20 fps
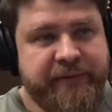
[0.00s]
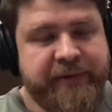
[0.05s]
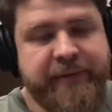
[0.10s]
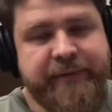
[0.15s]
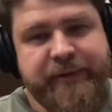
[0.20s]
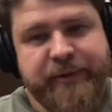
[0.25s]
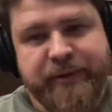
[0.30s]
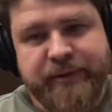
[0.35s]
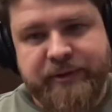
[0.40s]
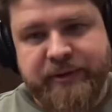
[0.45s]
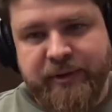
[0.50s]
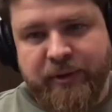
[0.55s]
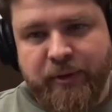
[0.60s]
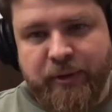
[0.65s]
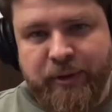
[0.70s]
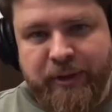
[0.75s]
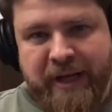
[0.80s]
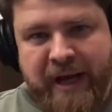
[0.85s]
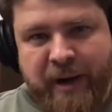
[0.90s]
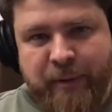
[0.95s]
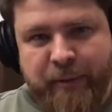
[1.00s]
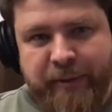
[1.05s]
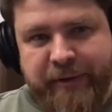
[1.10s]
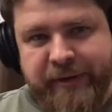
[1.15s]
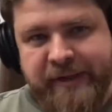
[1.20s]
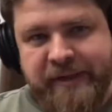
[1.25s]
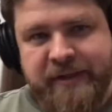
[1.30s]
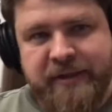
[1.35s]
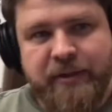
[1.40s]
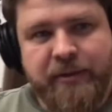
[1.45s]
reviewed all
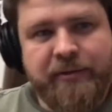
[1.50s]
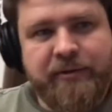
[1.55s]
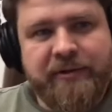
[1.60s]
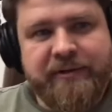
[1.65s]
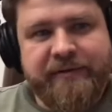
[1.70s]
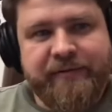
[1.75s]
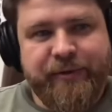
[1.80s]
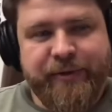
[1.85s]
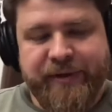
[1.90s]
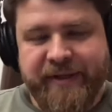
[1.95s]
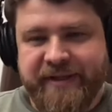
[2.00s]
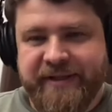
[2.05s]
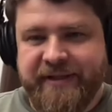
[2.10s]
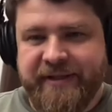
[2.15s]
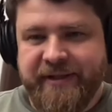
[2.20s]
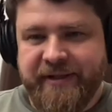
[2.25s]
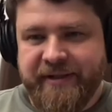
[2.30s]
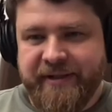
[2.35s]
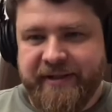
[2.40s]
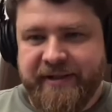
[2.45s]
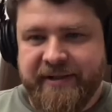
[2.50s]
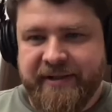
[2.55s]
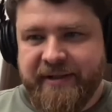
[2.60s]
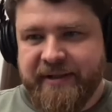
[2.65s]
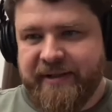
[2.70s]
our goals for this year.